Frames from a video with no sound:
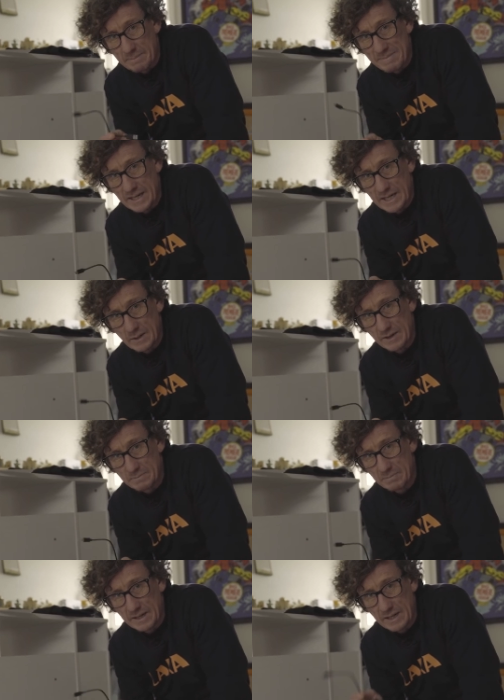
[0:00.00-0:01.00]
mini
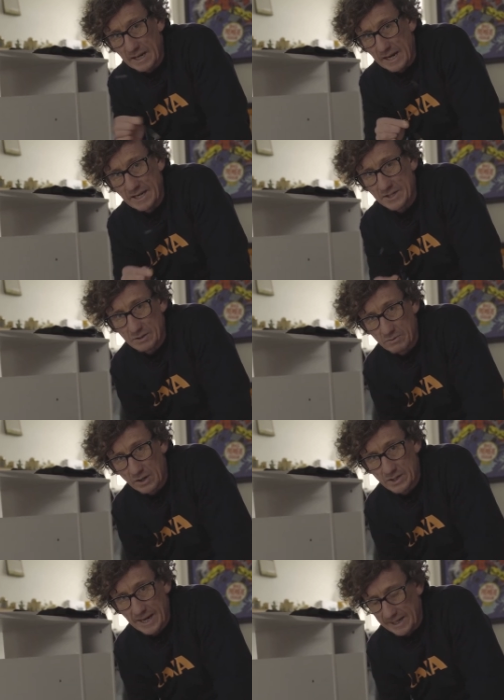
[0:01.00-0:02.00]
USB into your
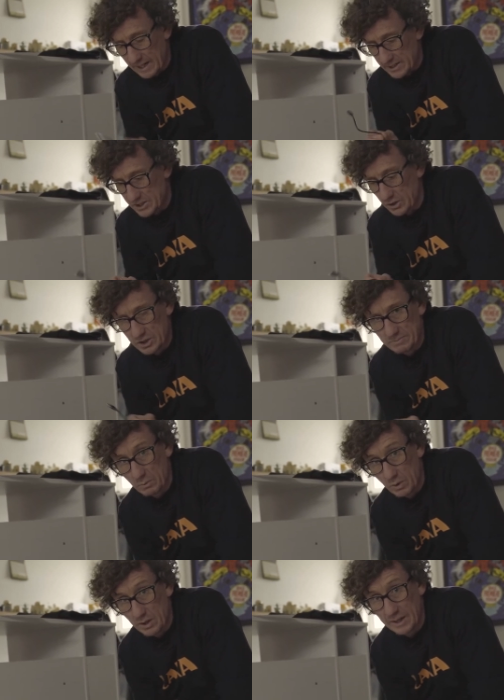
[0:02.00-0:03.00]
rucksack to charge them at
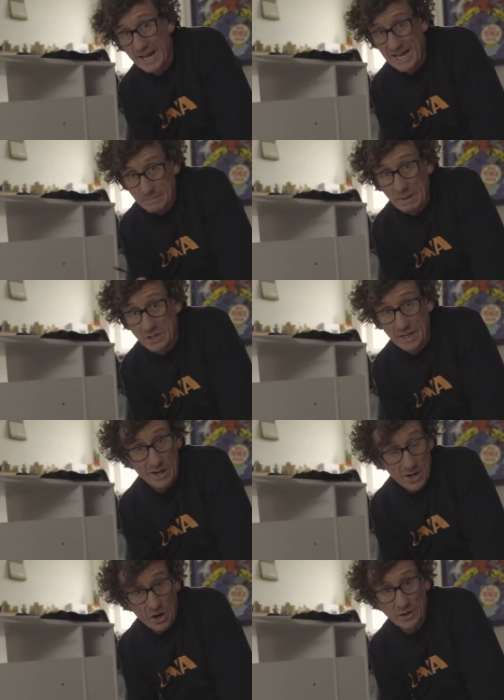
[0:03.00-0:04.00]
work, especially
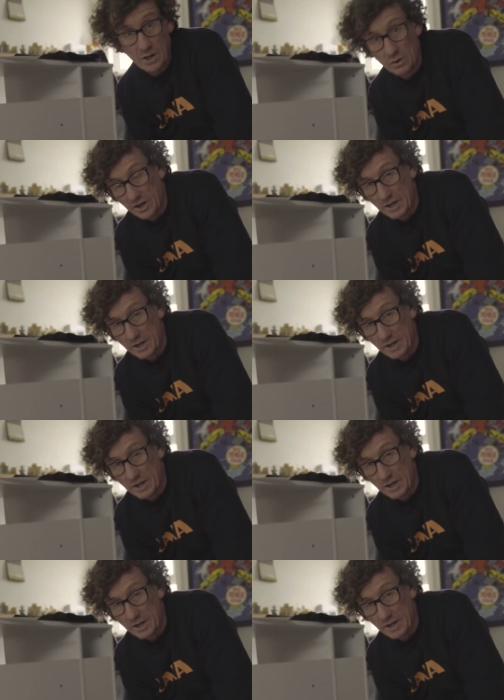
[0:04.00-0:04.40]
on a longer